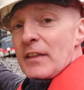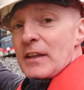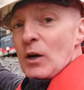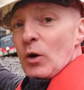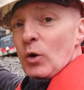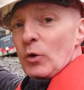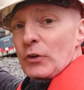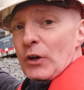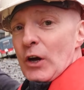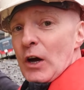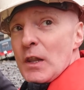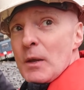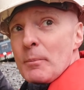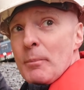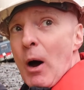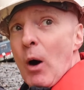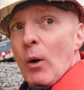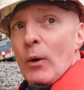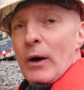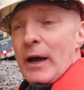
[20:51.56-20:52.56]
of the old the
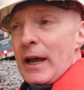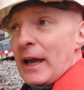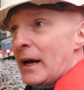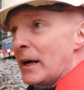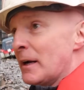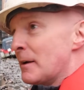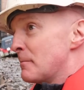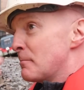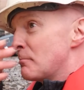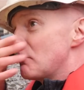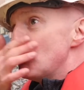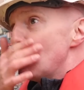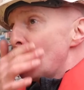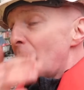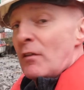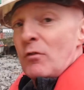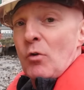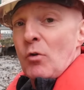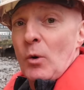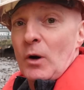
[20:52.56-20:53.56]
boat here,
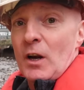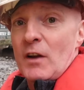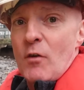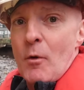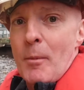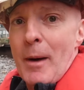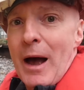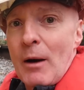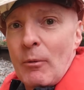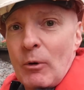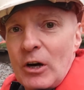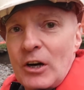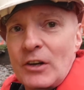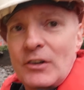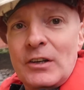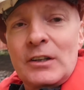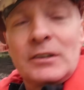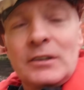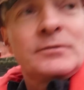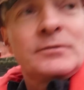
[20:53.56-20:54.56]
for want of a better word.